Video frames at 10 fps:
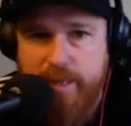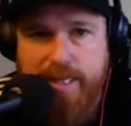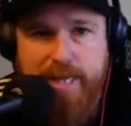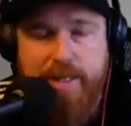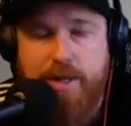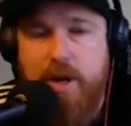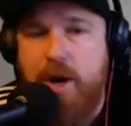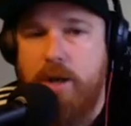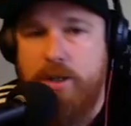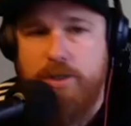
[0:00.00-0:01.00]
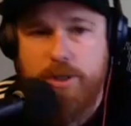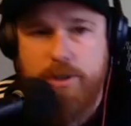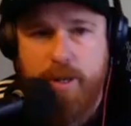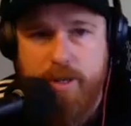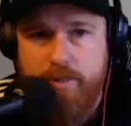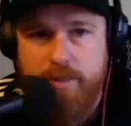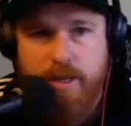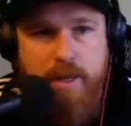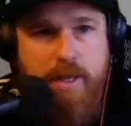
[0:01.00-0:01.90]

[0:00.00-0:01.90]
They got it all in scrims.